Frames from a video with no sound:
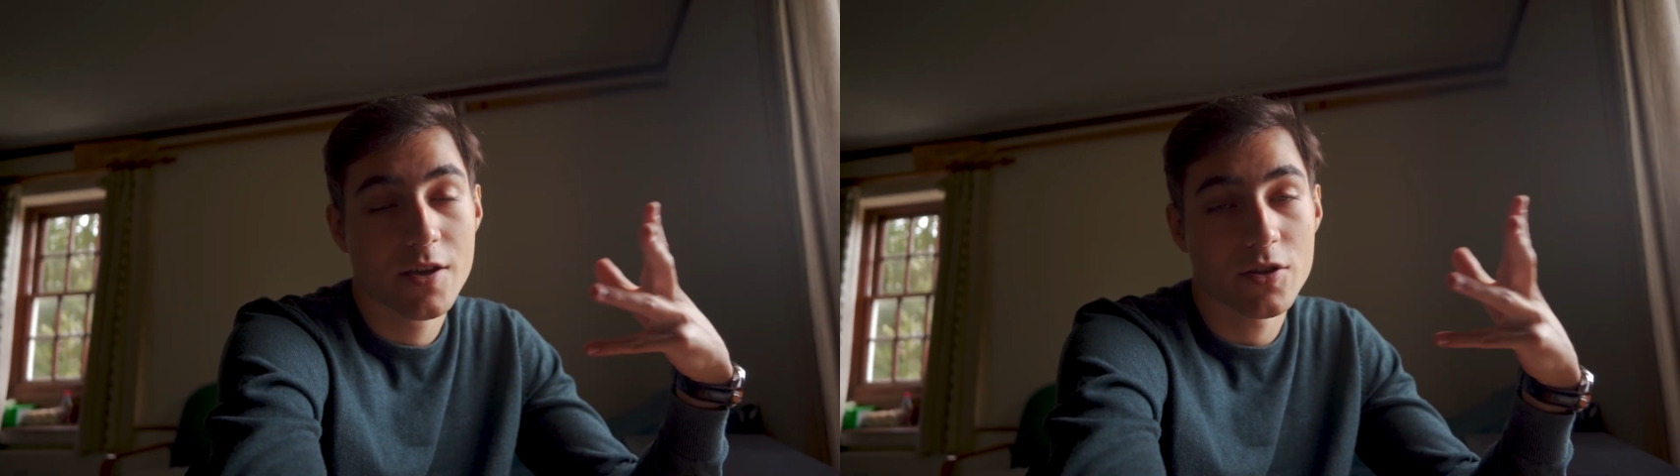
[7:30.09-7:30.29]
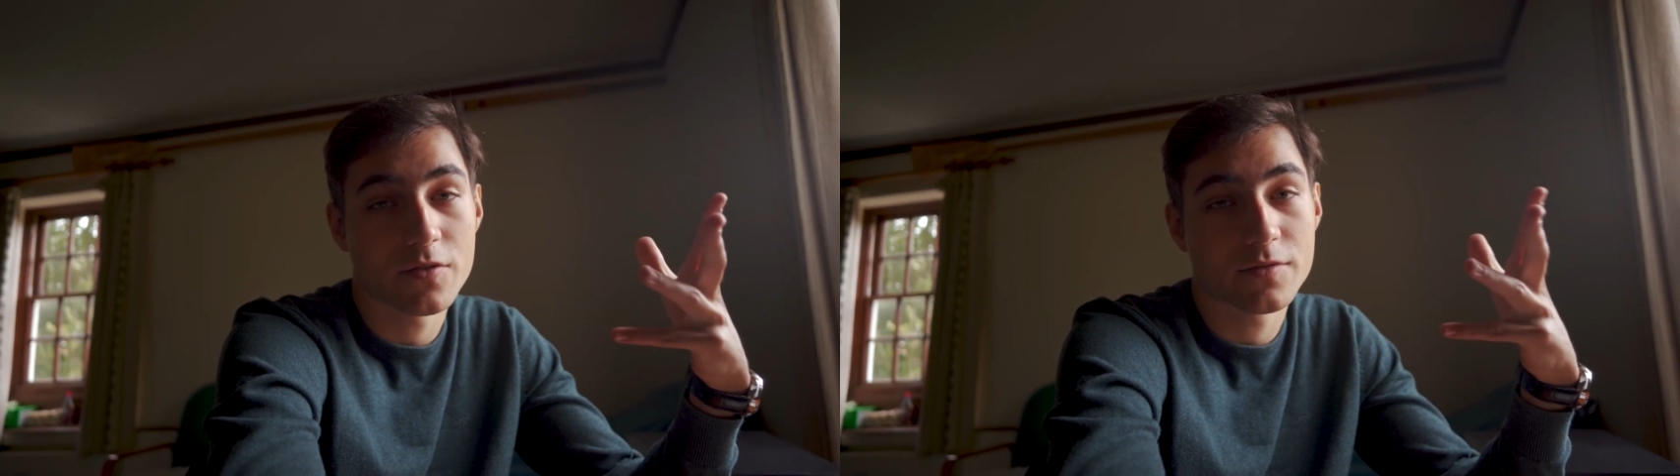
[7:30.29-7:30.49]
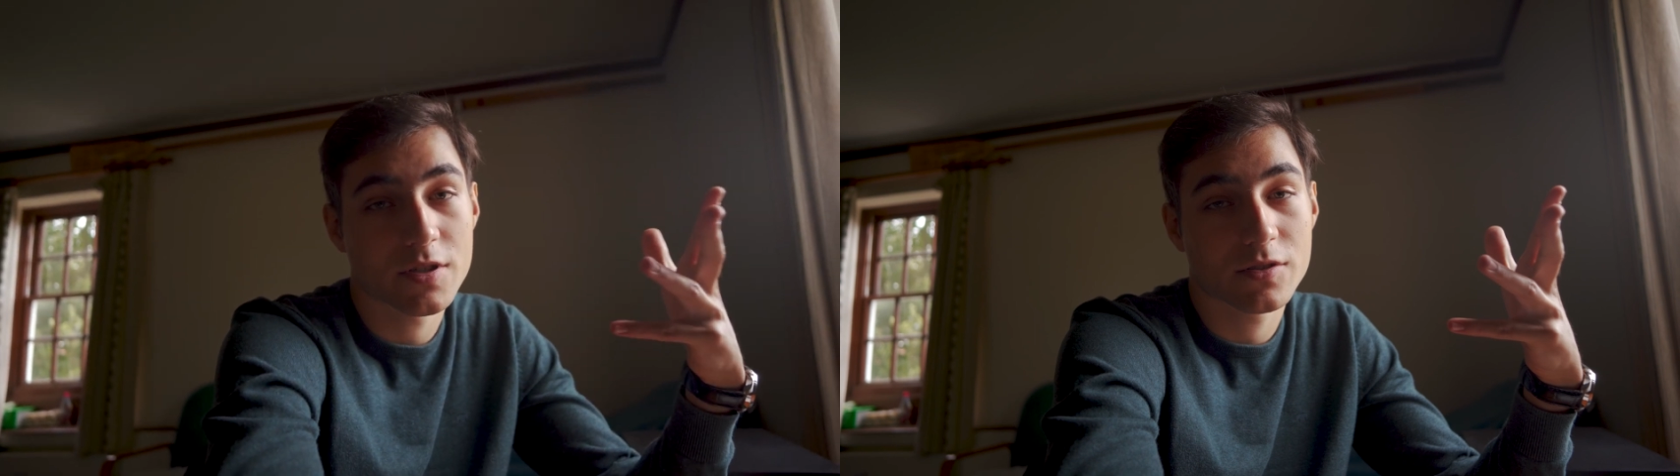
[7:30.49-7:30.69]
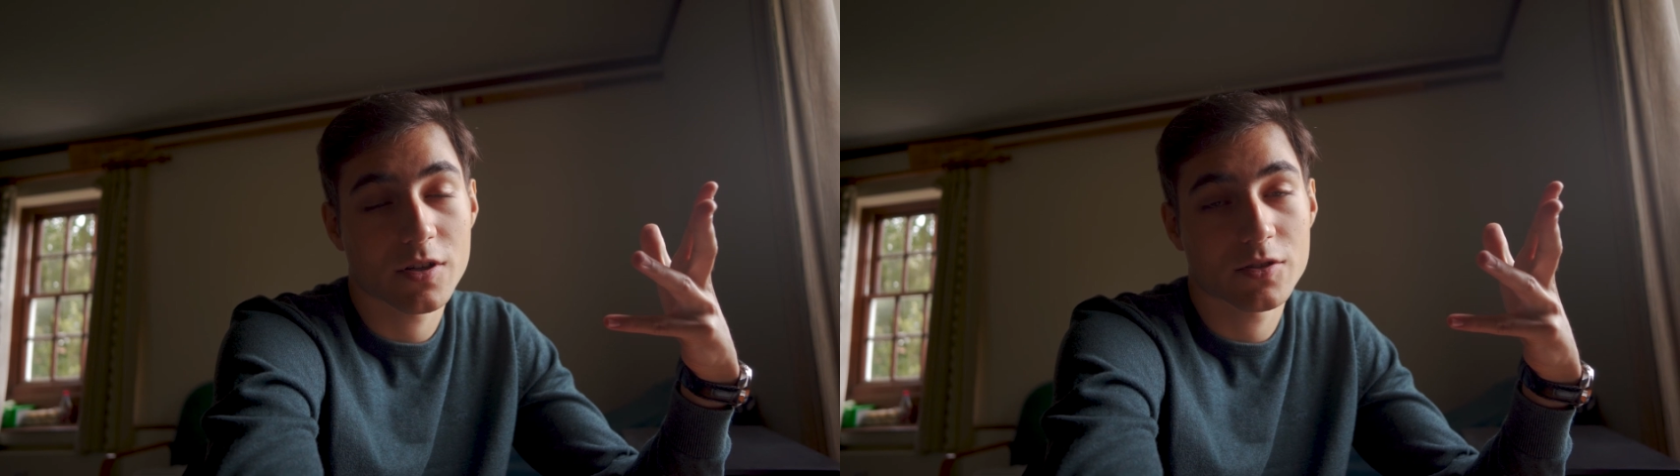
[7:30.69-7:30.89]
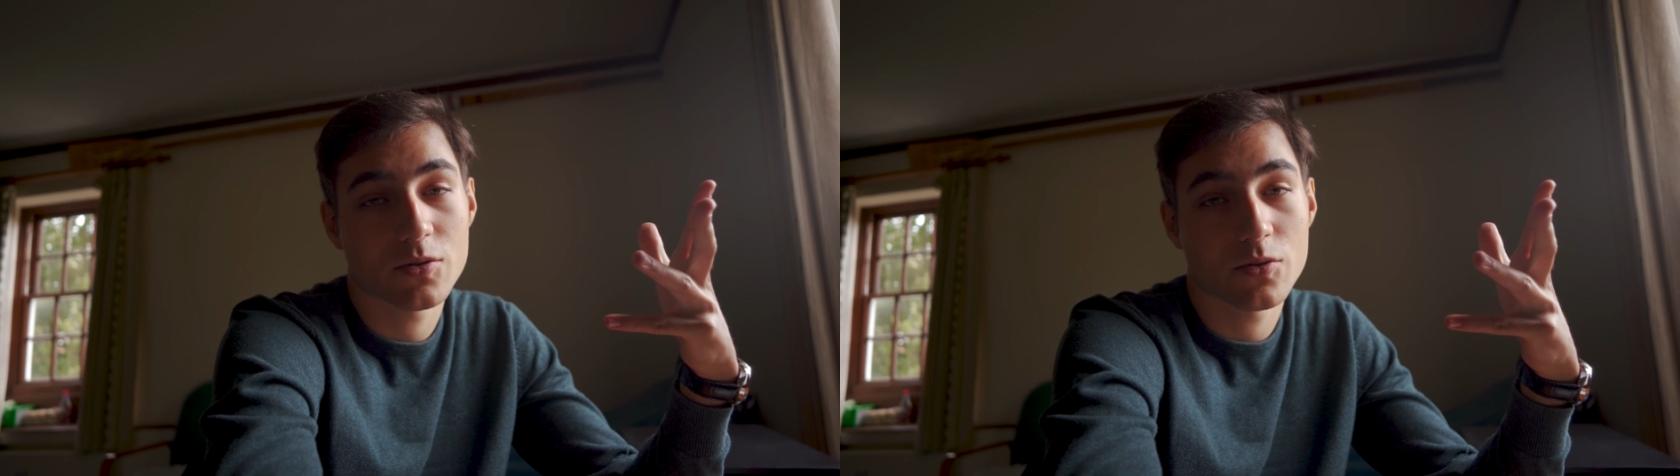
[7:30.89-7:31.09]
you've just
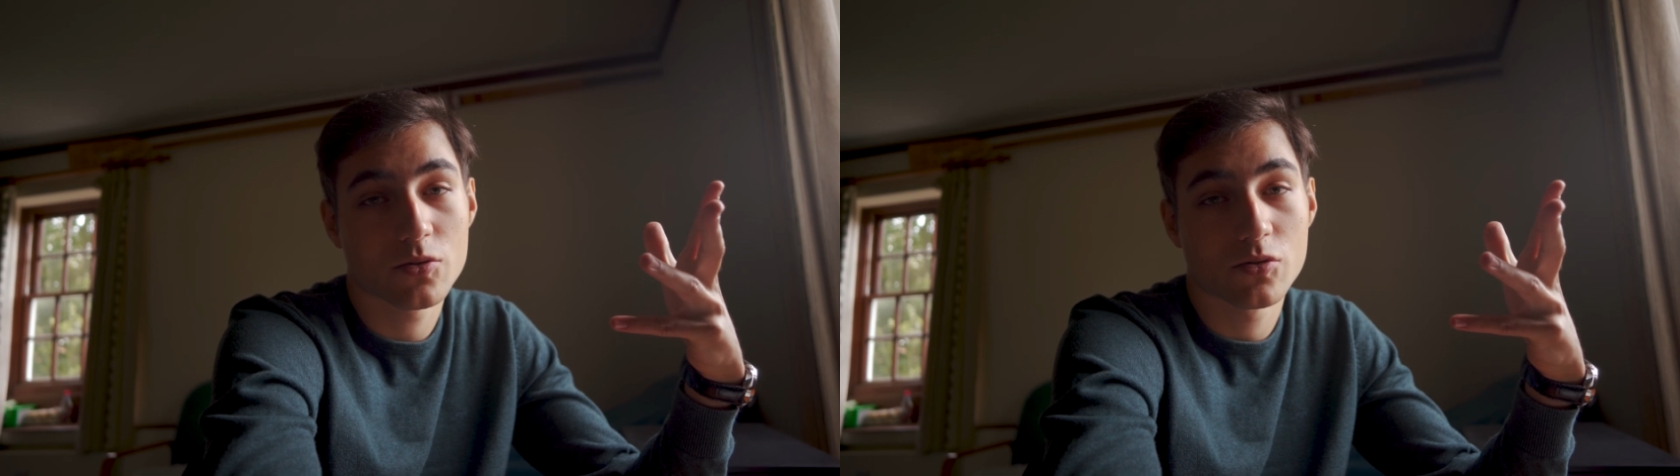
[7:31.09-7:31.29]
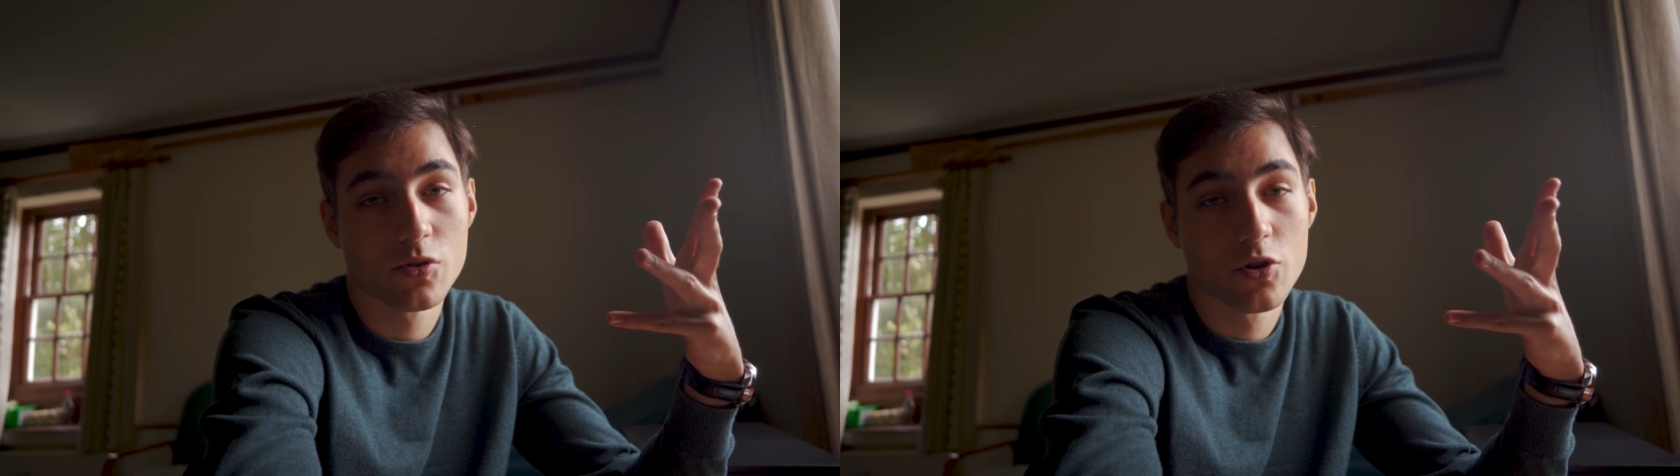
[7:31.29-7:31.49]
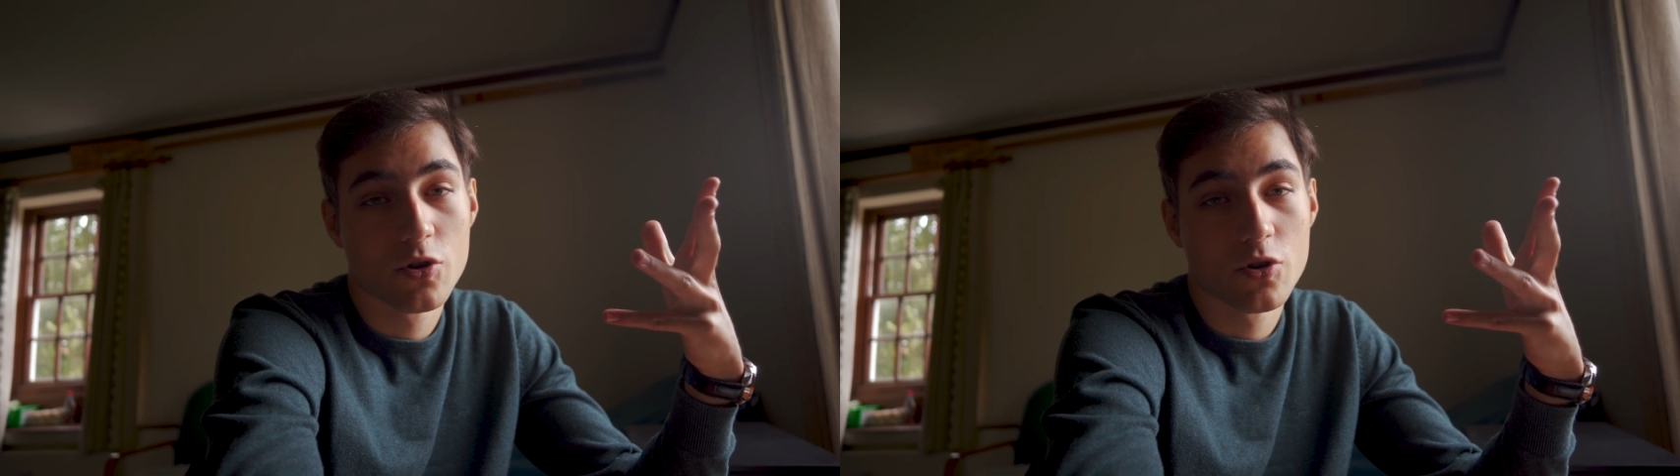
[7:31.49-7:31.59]
got to